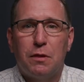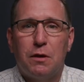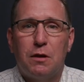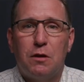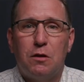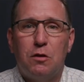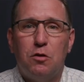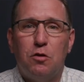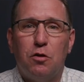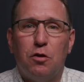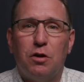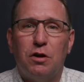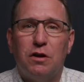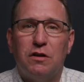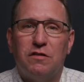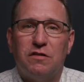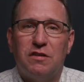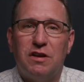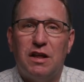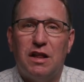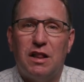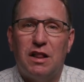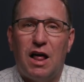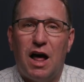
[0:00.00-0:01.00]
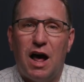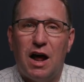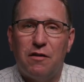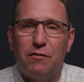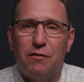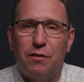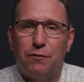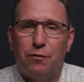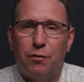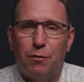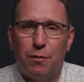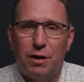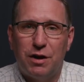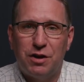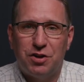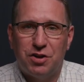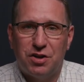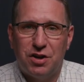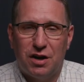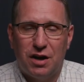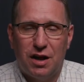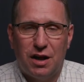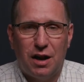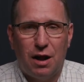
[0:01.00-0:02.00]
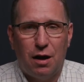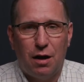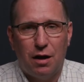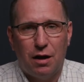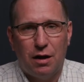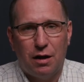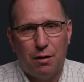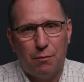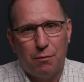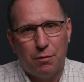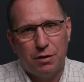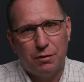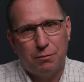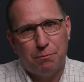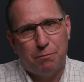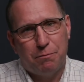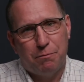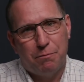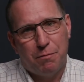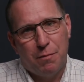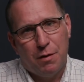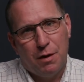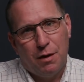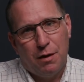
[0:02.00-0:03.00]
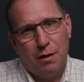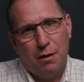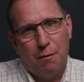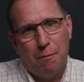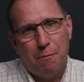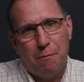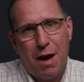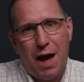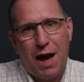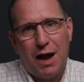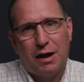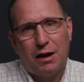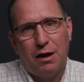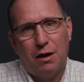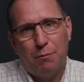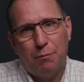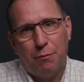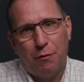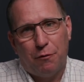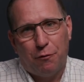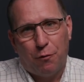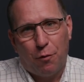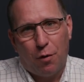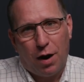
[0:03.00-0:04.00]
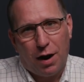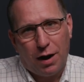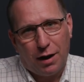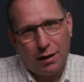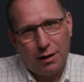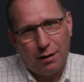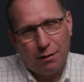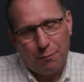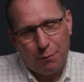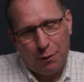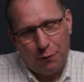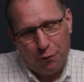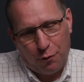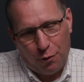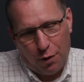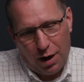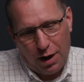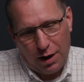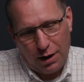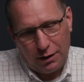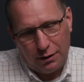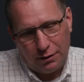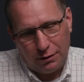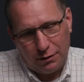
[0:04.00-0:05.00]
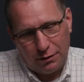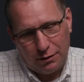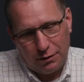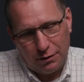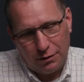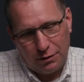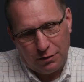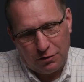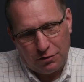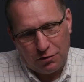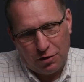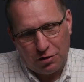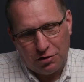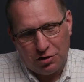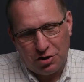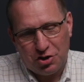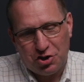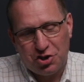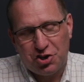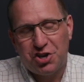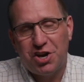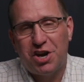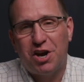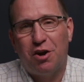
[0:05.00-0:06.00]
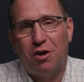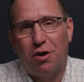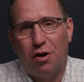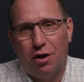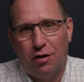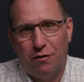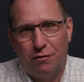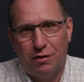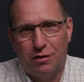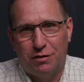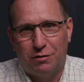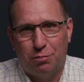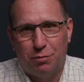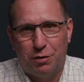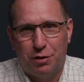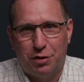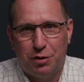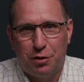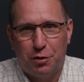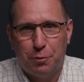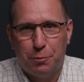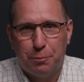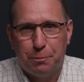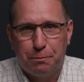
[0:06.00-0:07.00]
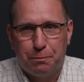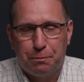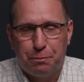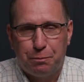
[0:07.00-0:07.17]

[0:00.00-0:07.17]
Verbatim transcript: you're going to see a lot of information today. And, I, and I'm going to back up before I before I start to share all of this with you,